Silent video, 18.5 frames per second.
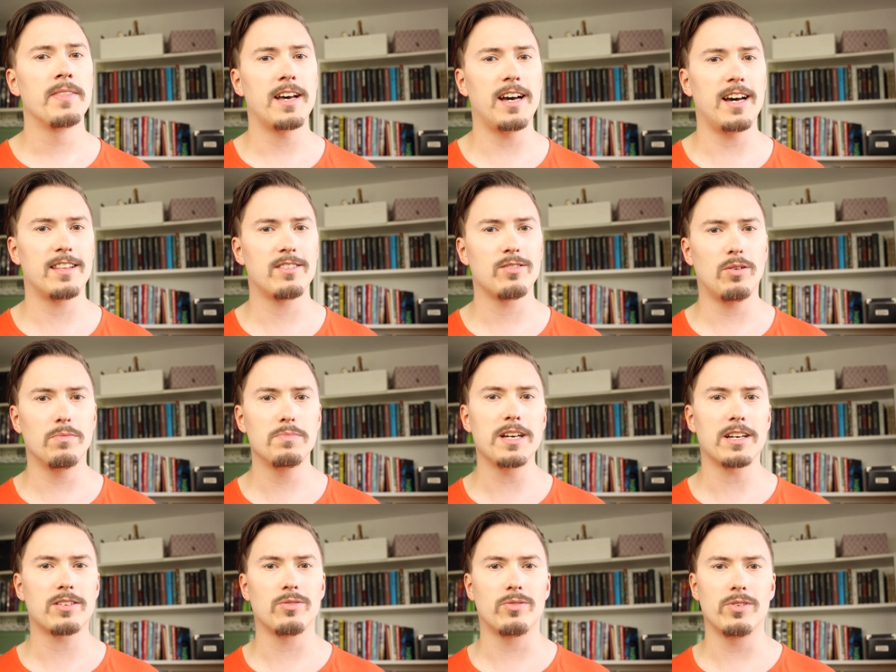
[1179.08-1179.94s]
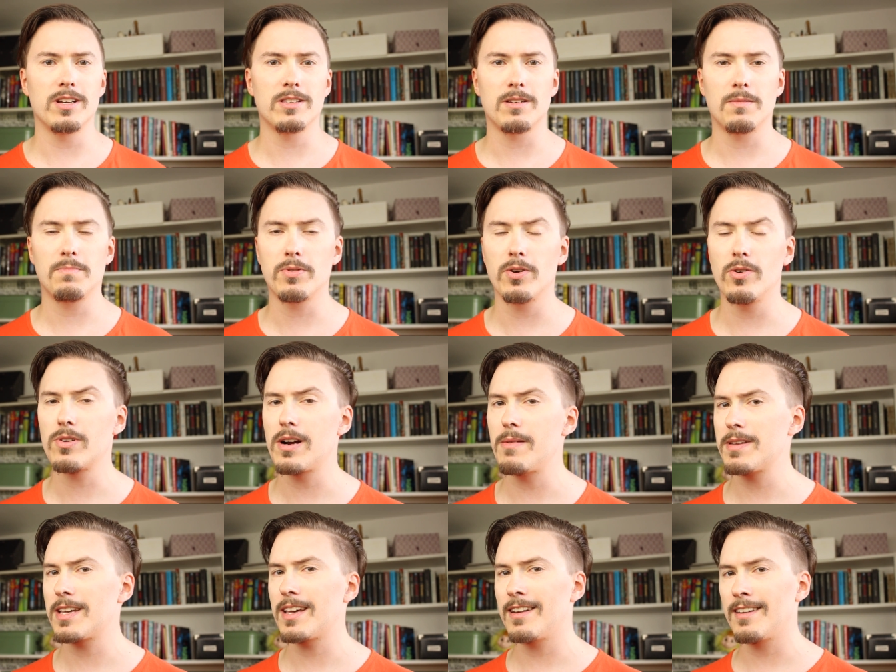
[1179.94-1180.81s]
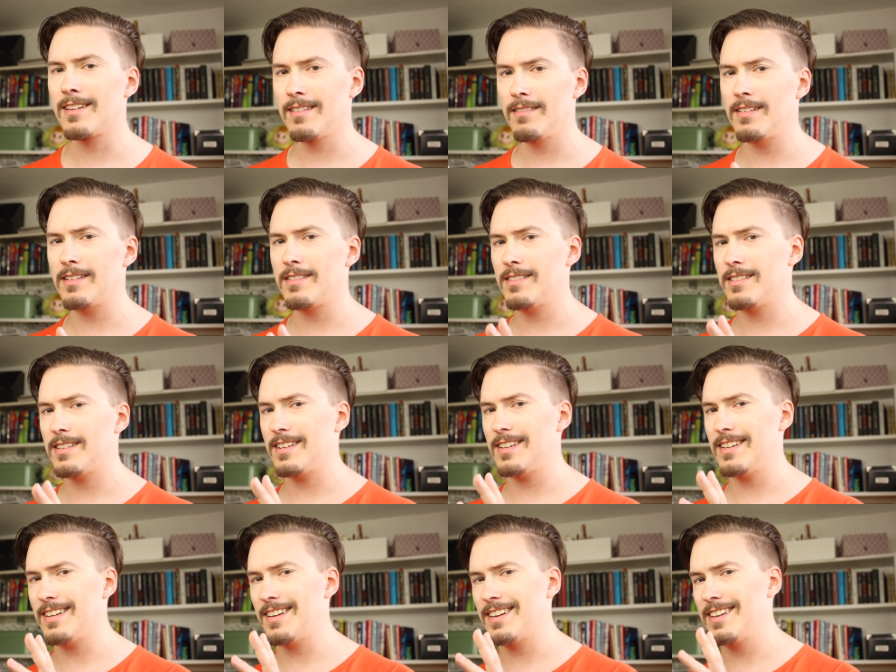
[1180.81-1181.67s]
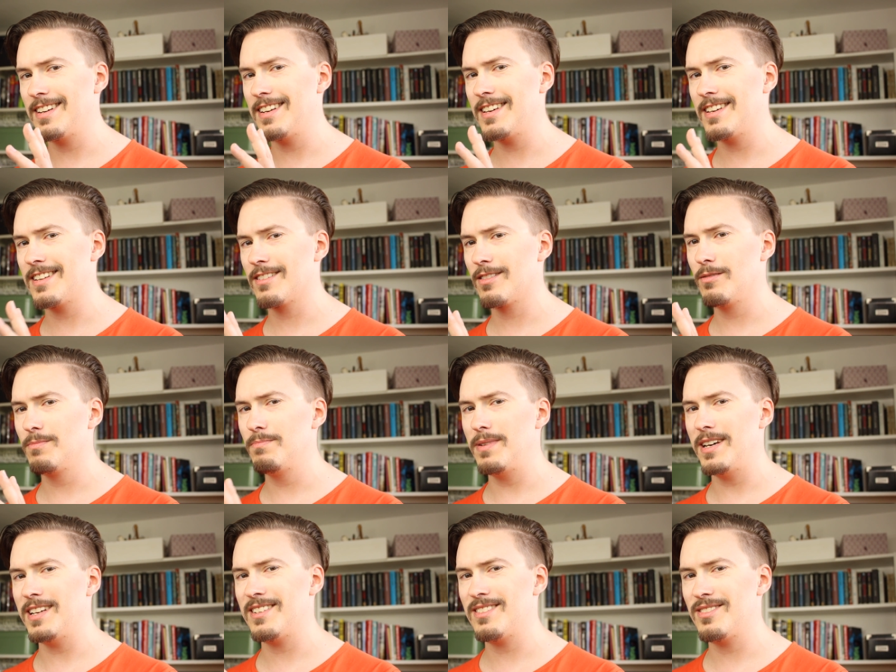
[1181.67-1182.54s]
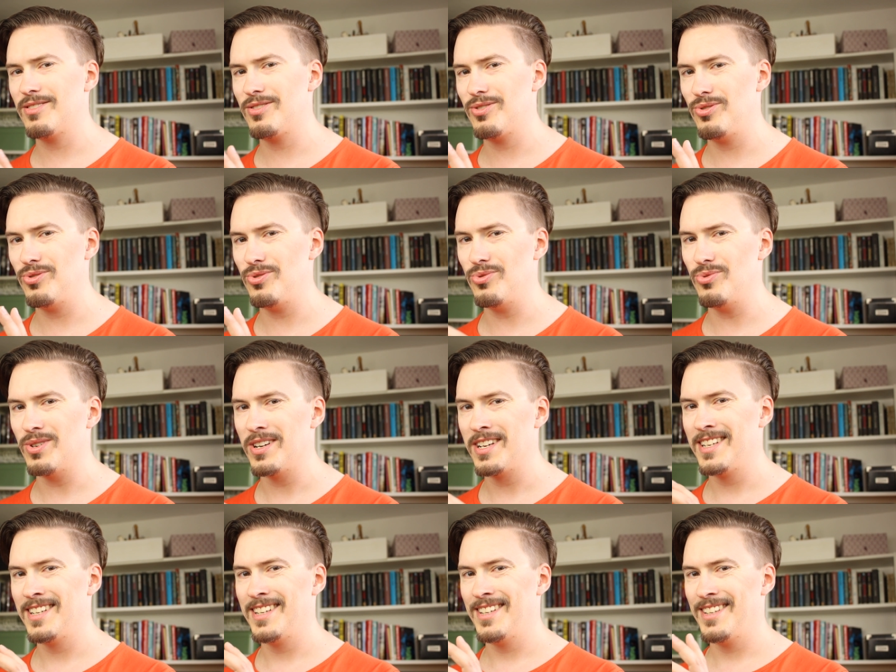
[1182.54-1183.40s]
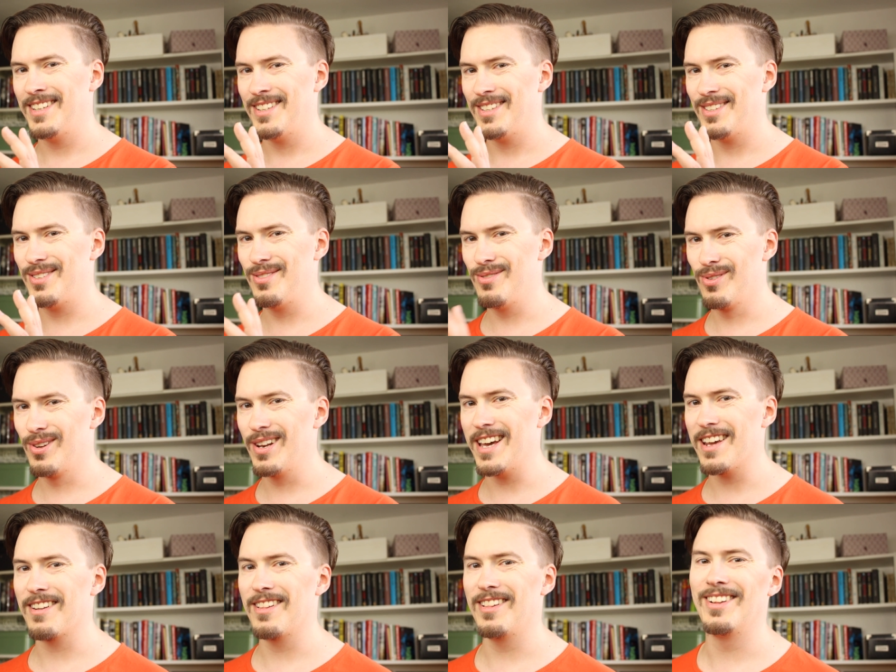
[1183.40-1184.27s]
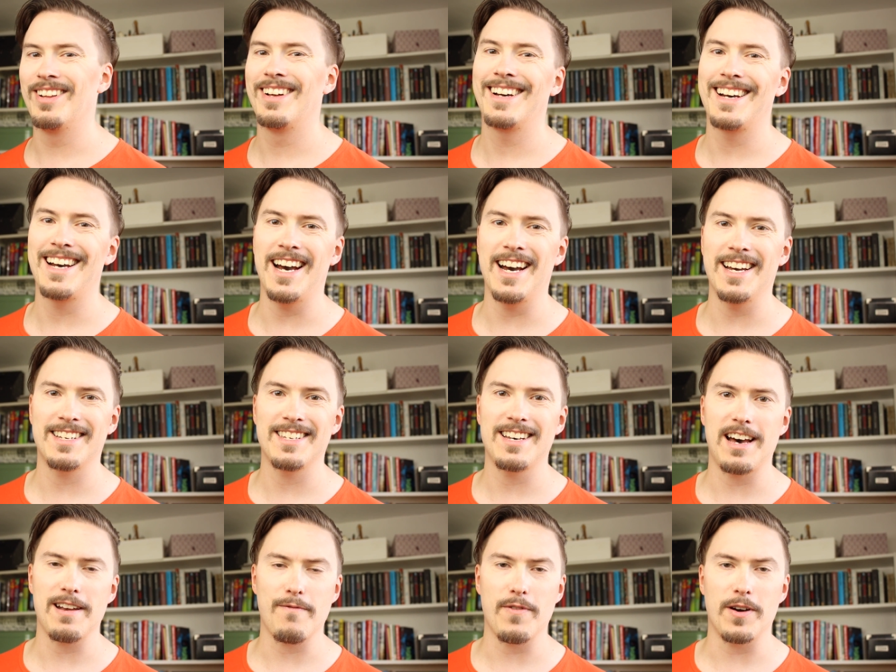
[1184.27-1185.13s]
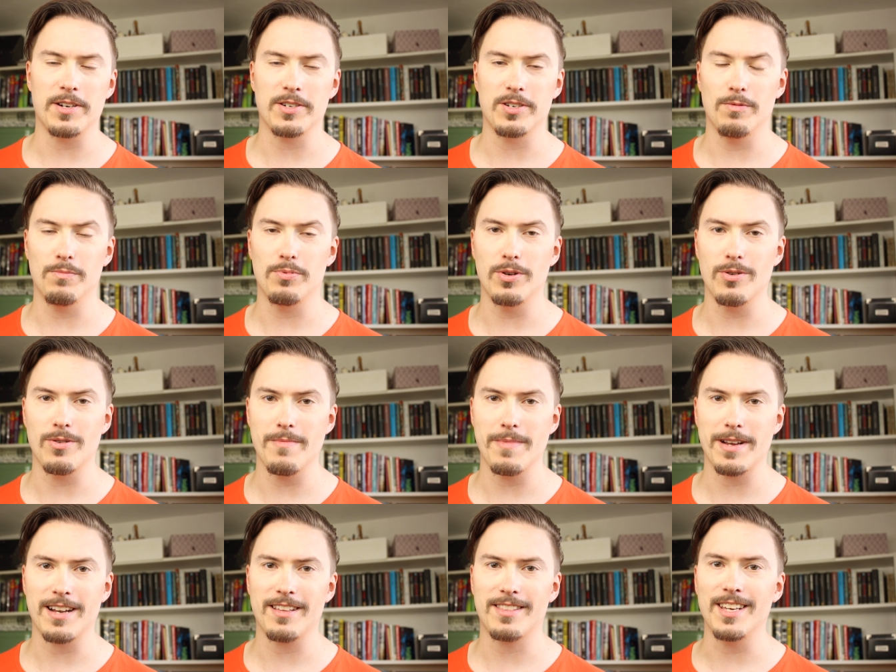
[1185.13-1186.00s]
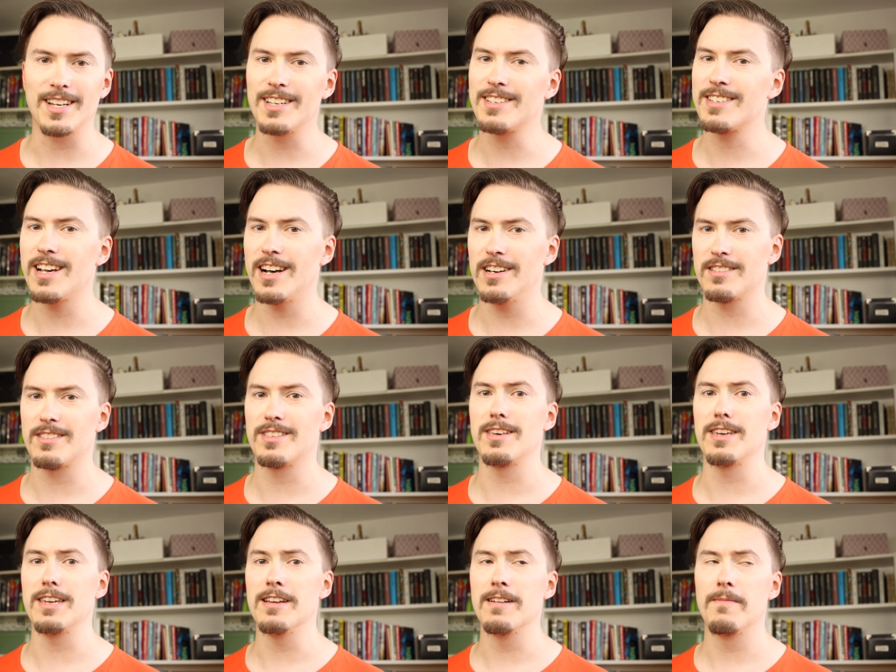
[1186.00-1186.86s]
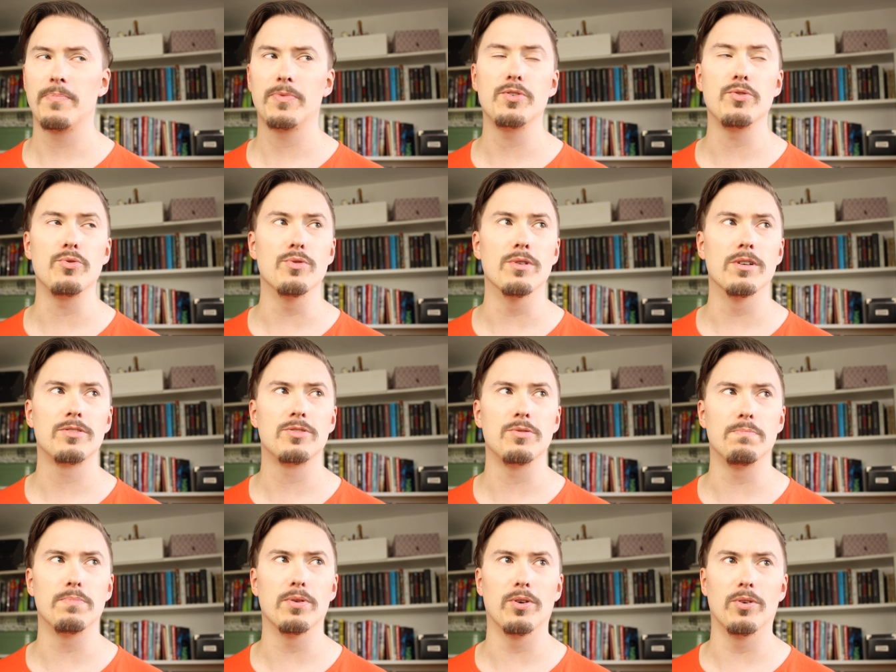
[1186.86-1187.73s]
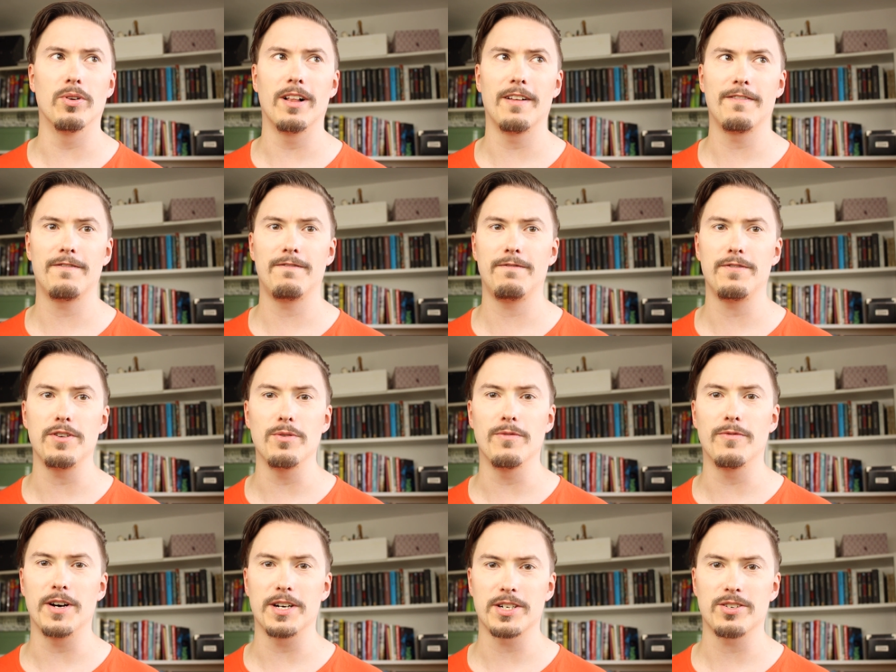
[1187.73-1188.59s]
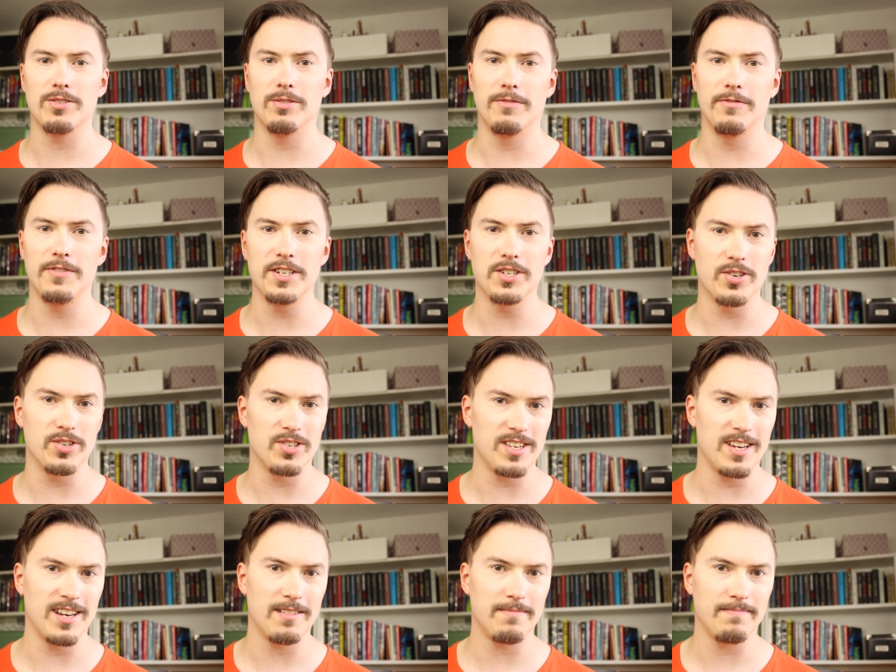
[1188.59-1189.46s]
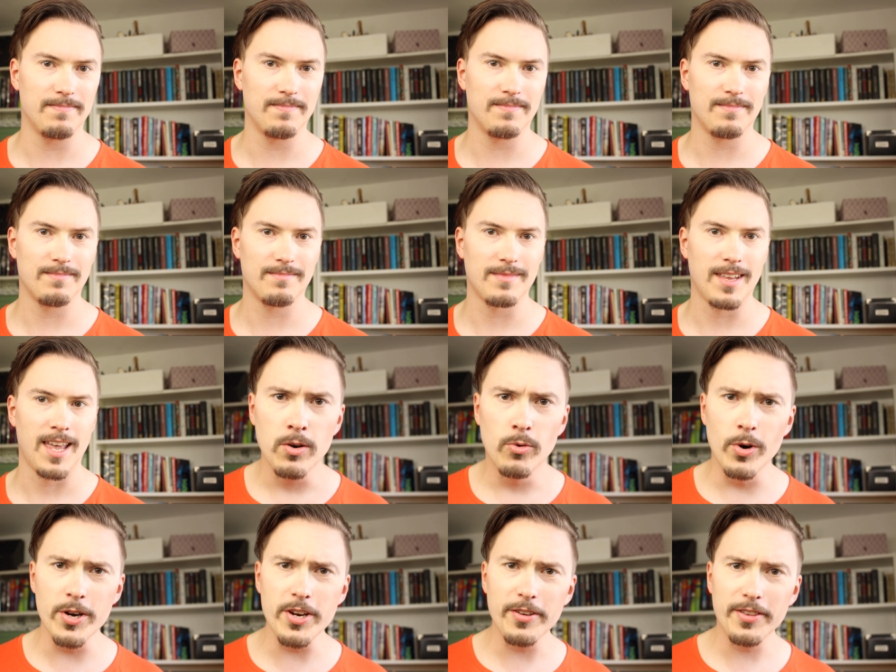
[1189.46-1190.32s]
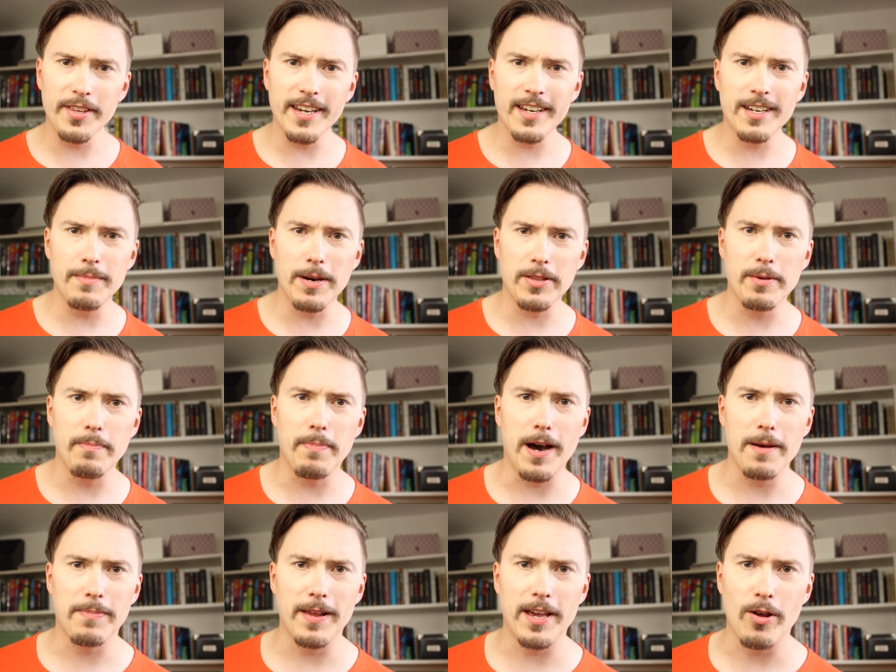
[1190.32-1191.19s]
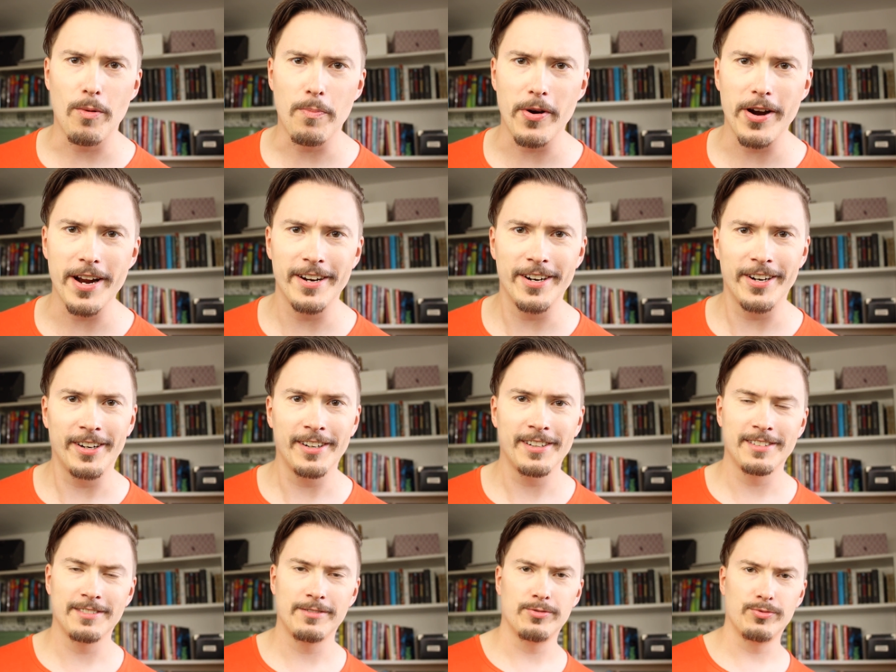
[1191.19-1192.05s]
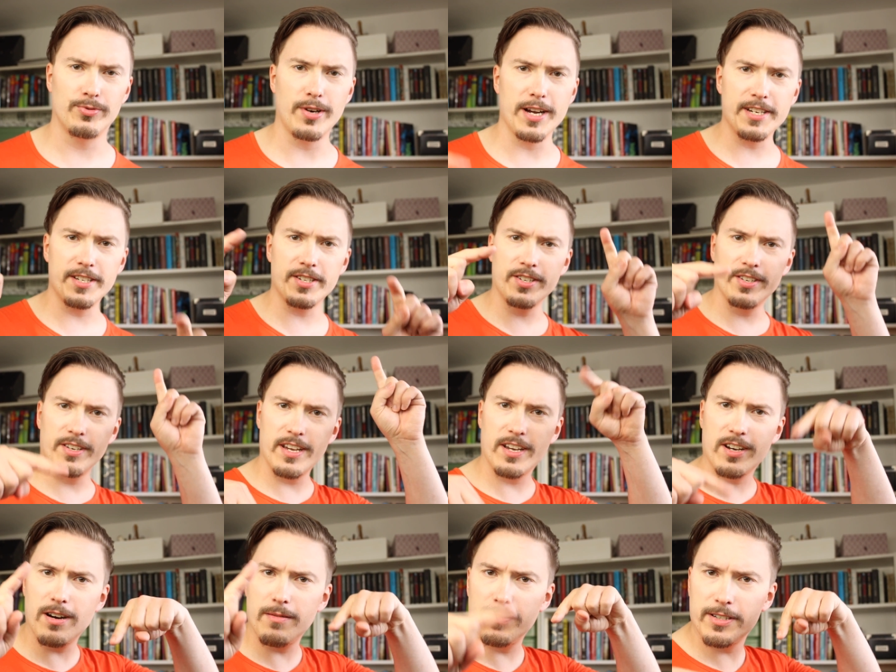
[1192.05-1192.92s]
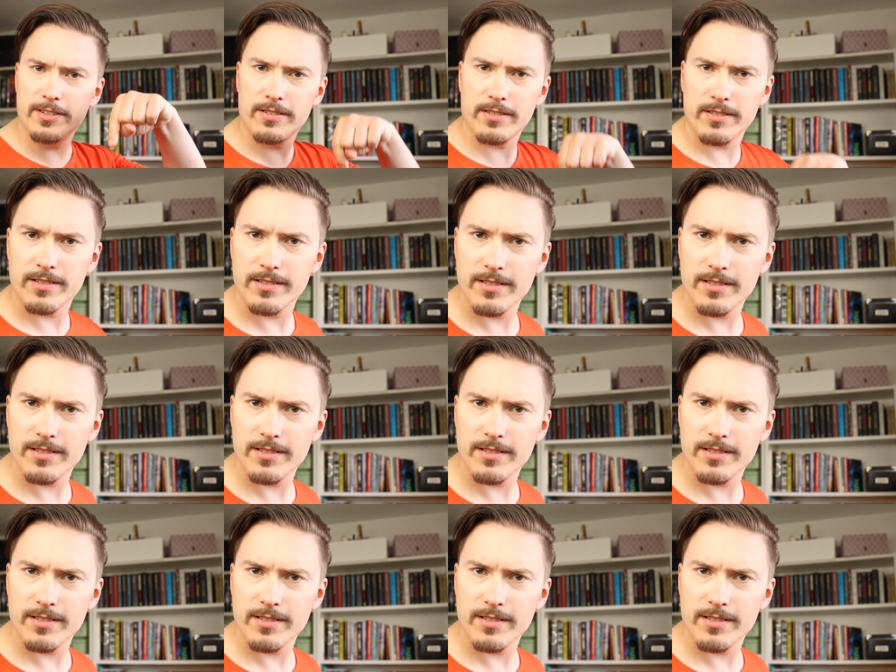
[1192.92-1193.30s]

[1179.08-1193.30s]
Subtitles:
at object-oriented programming and a little bit too little at functional programming. I think it's healthy to pull a few functional features in. What do you think about the pipeline operator? Write a comment